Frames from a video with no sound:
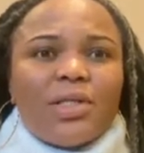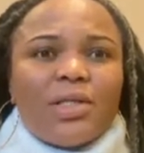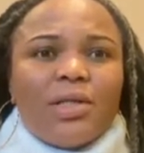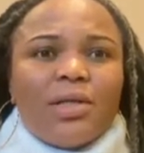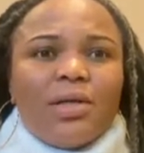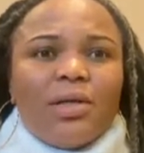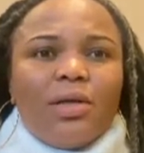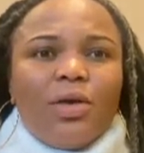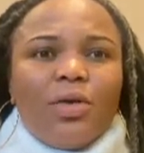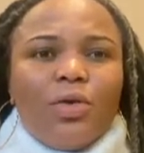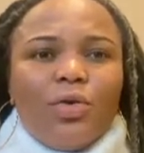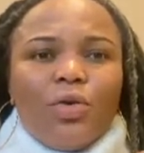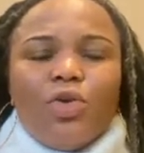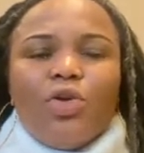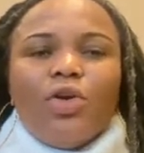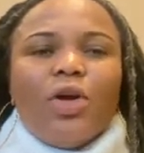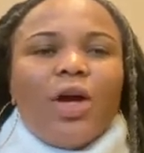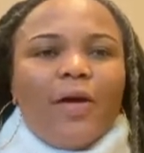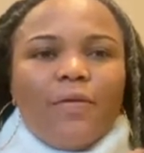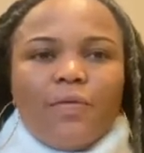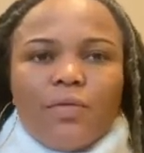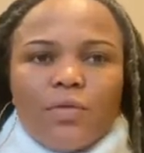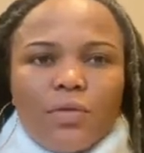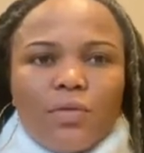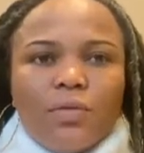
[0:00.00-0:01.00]
you know, you
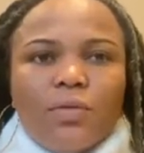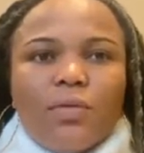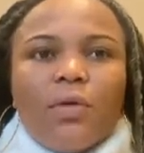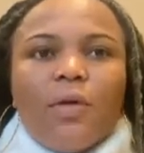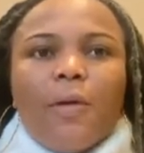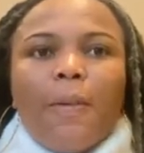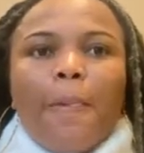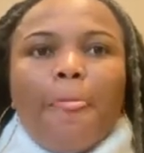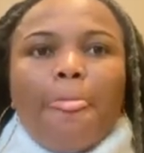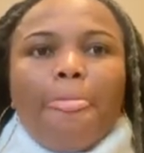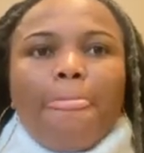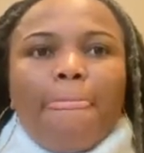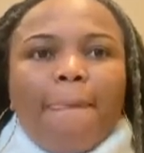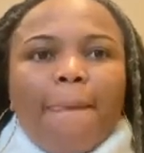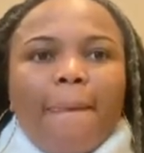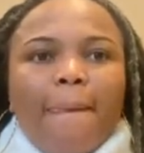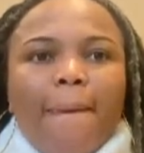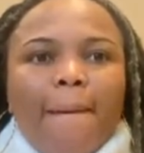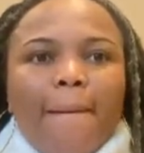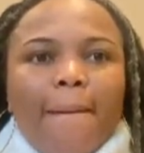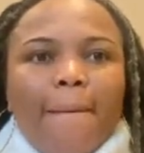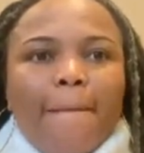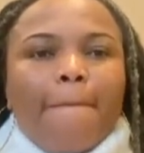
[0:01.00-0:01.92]
have to, you know,